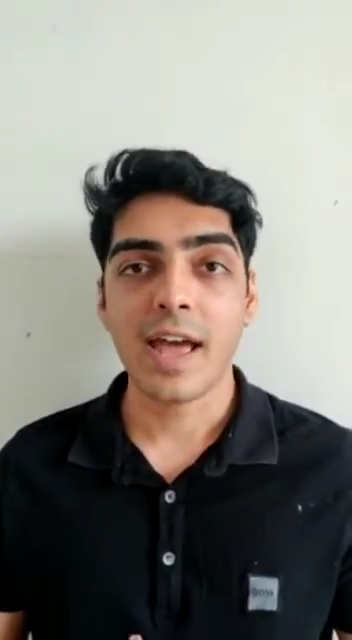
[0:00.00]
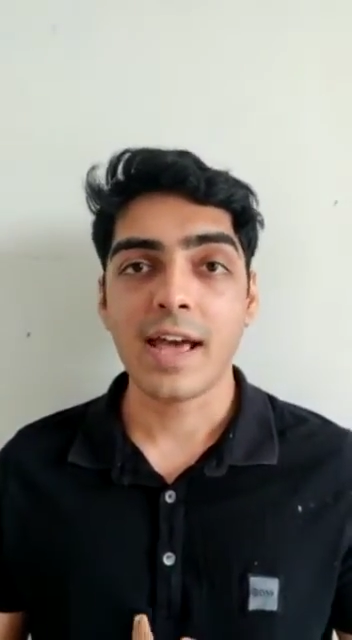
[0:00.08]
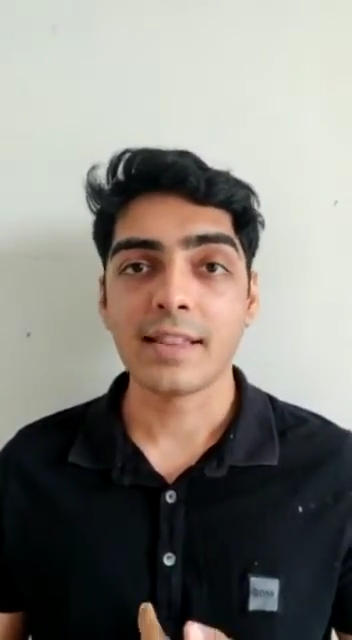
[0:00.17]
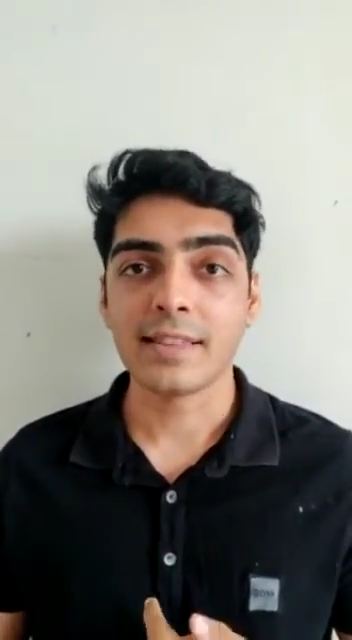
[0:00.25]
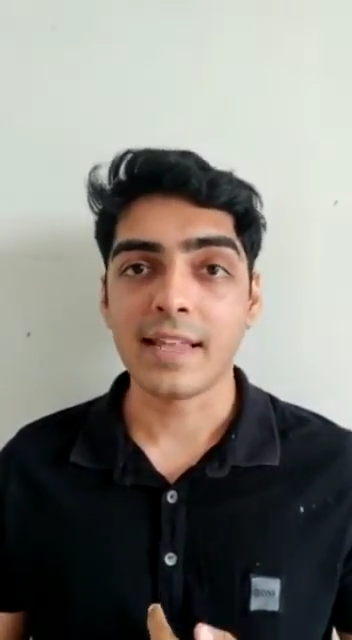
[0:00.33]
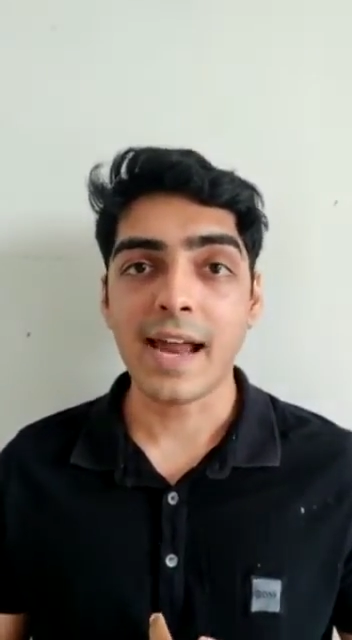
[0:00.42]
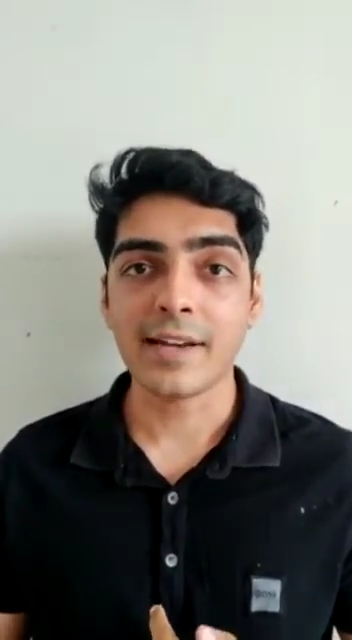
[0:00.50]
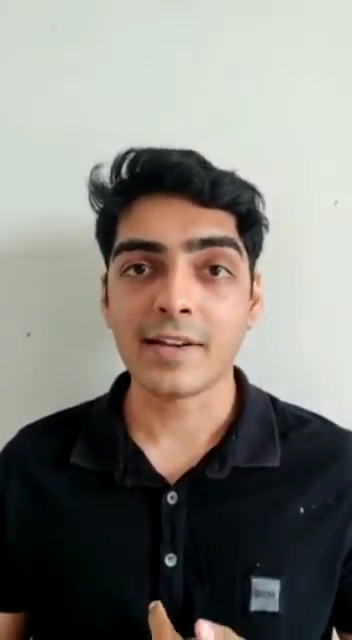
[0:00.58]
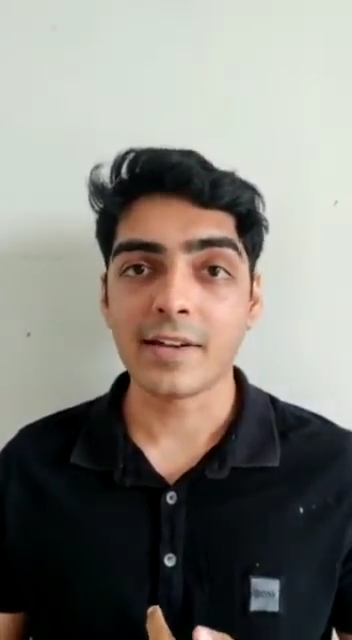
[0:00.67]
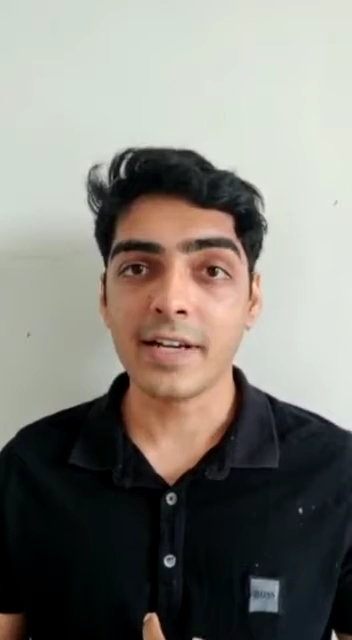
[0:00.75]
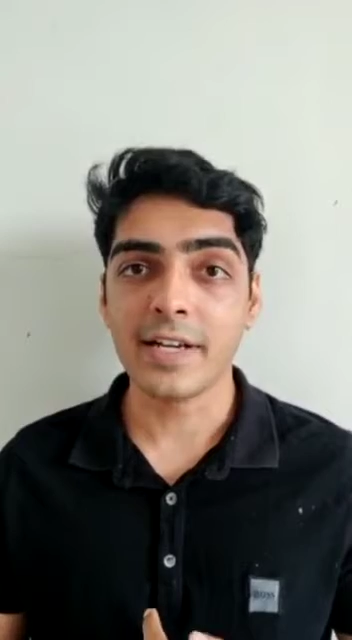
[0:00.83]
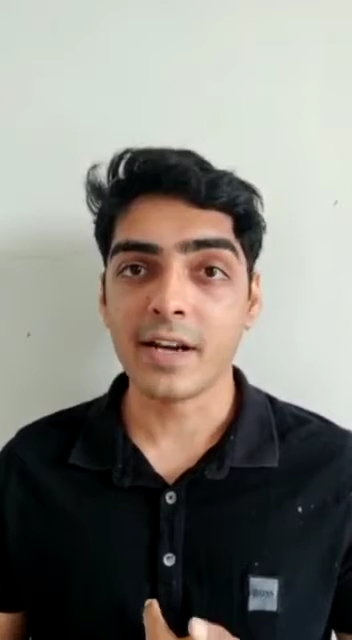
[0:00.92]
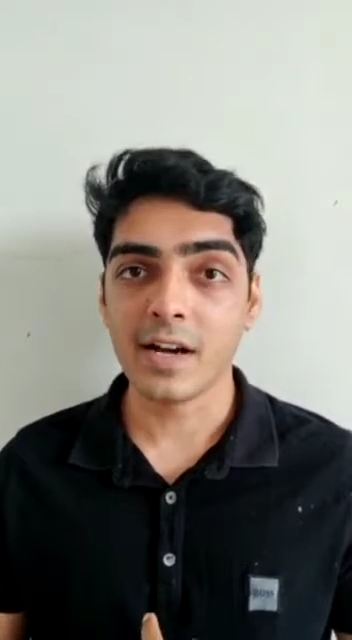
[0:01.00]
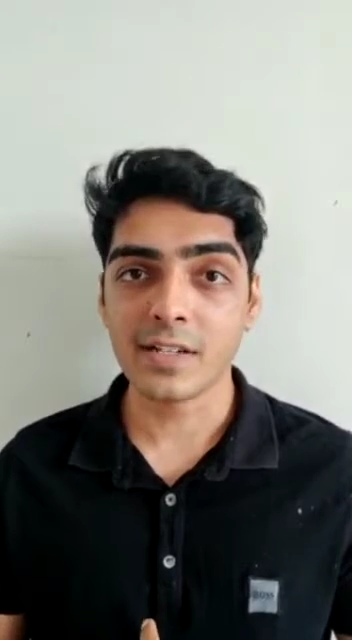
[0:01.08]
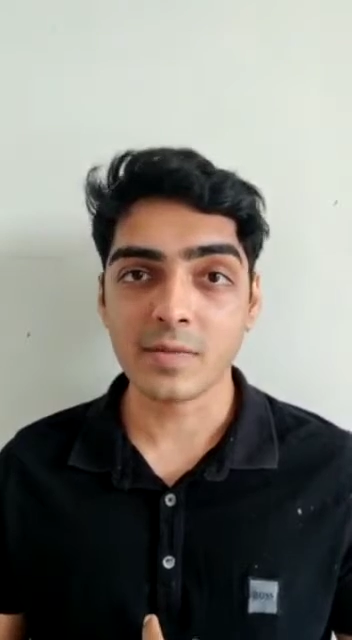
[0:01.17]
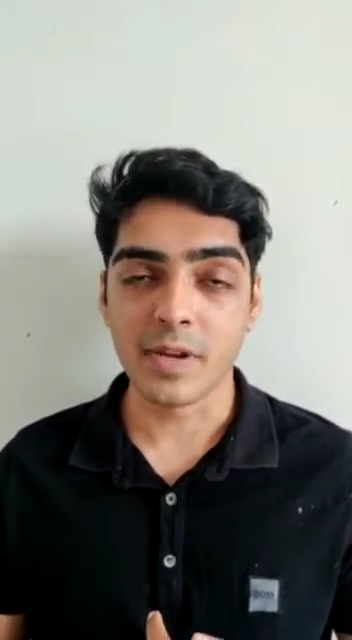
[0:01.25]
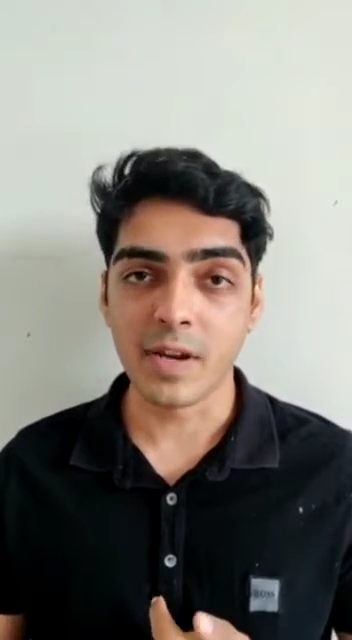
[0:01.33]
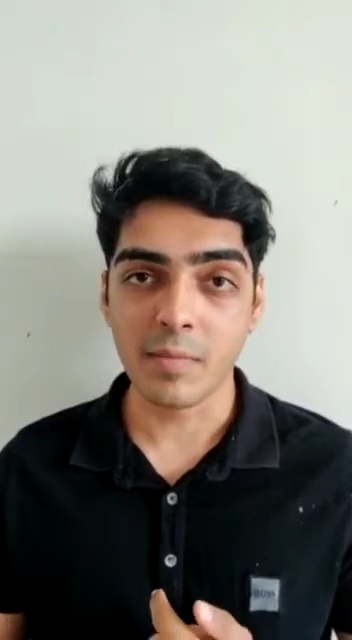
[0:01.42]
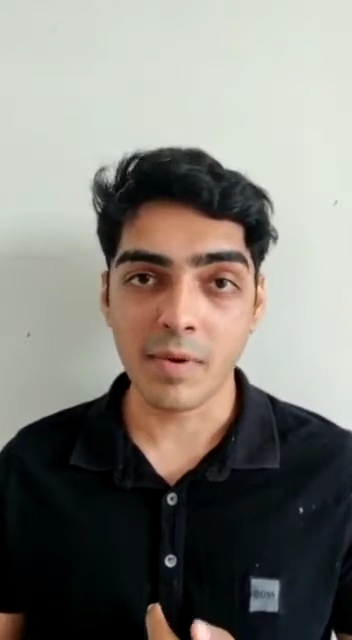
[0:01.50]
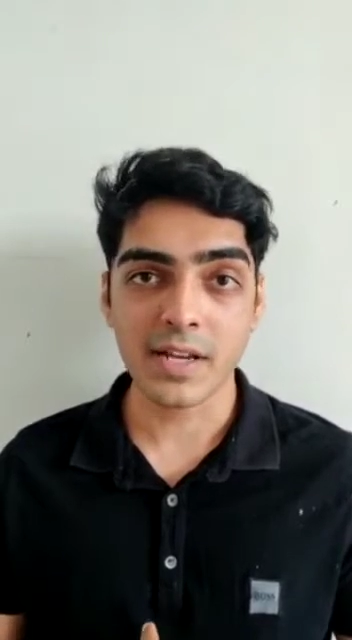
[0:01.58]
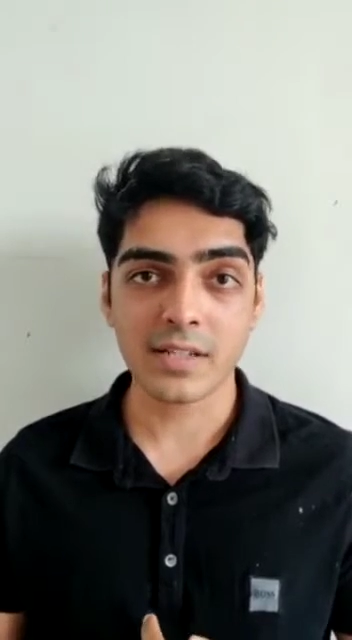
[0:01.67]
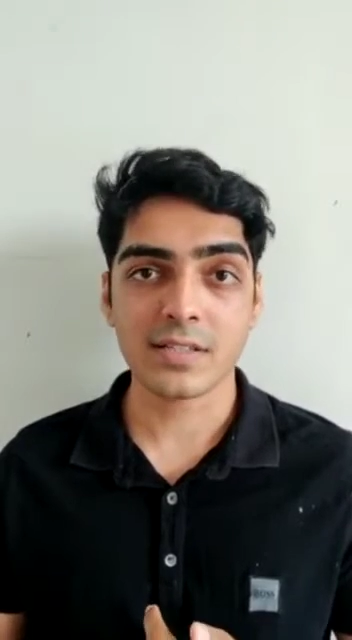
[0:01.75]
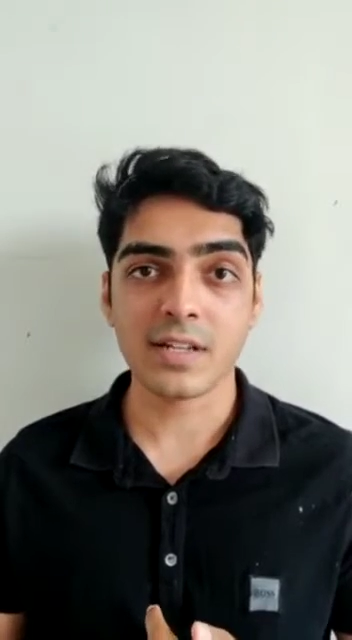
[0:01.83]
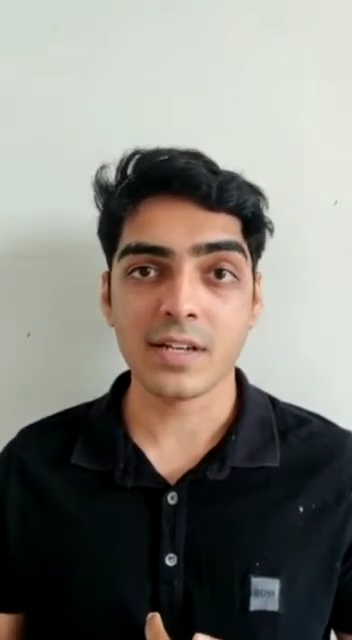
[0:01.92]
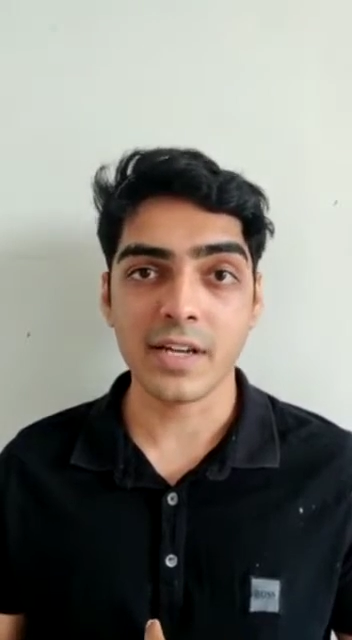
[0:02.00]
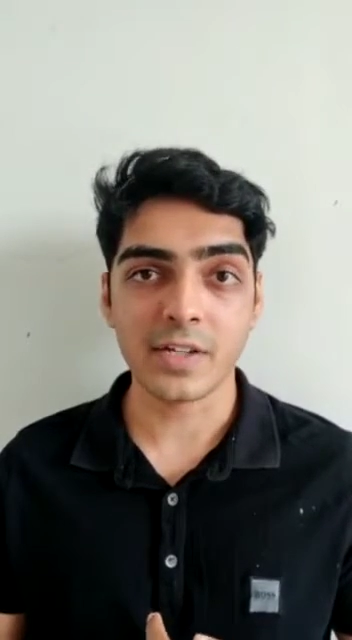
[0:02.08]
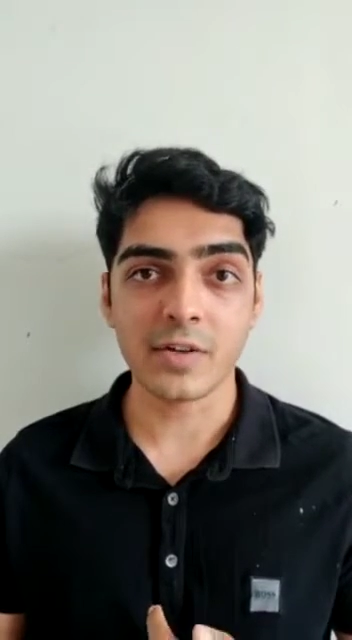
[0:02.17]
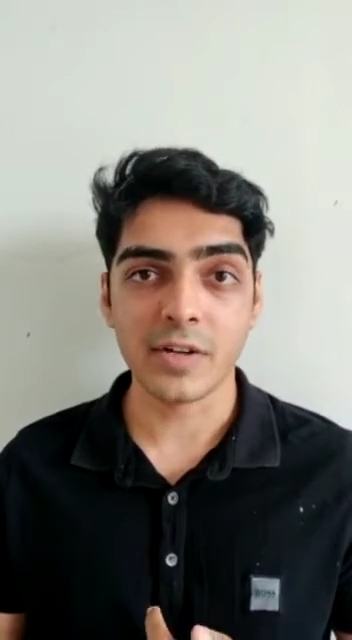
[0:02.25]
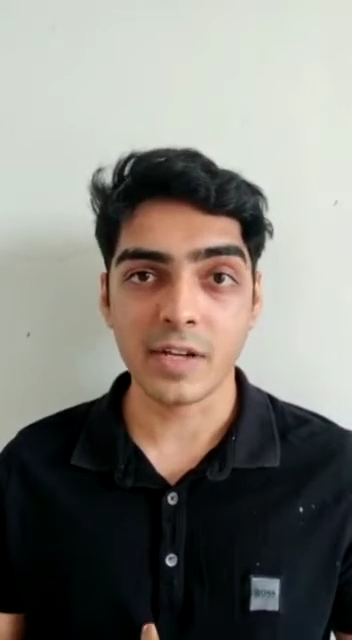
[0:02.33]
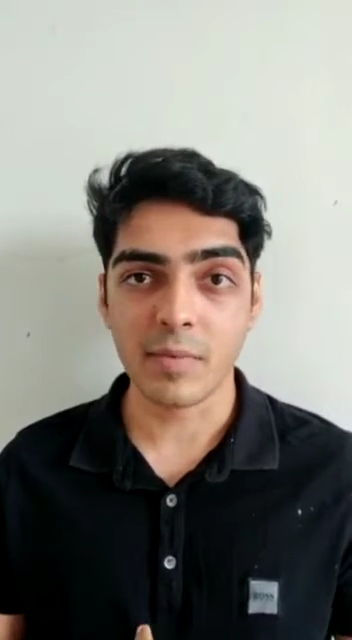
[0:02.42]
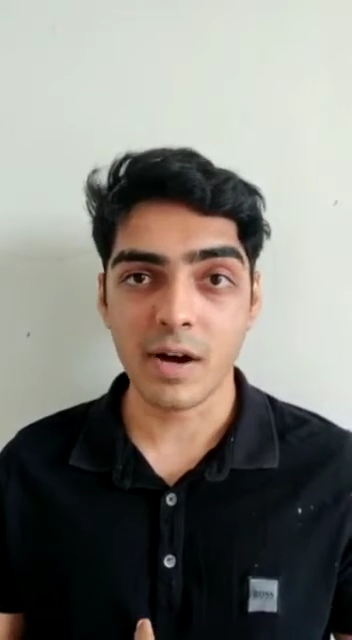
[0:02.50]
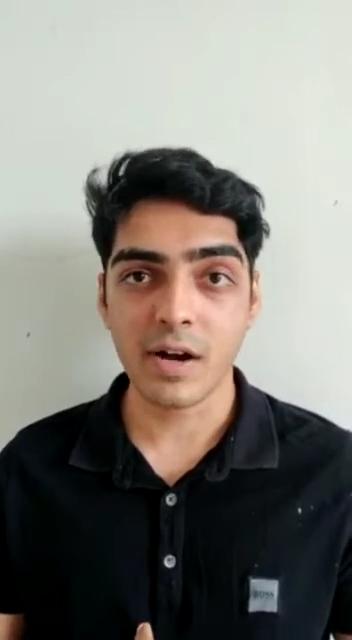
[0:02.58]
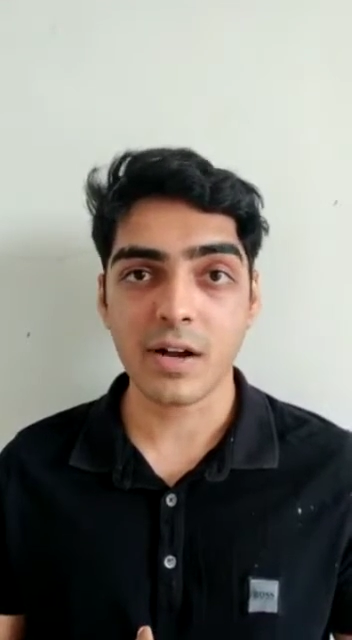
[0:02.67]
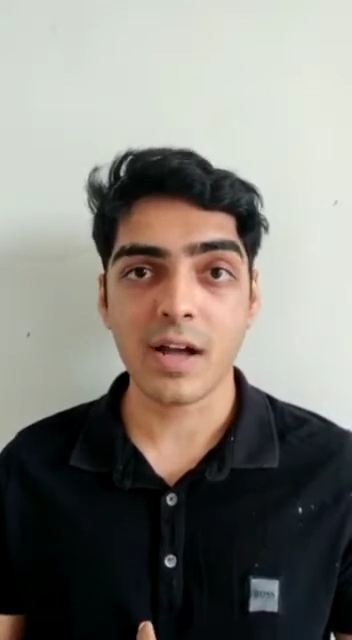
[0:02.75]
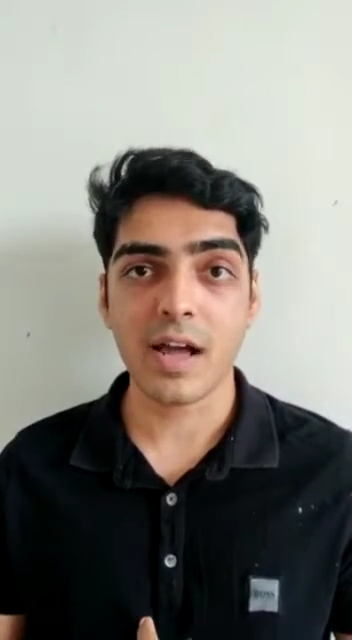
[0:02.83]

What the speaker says: And that really does minimize the need to debug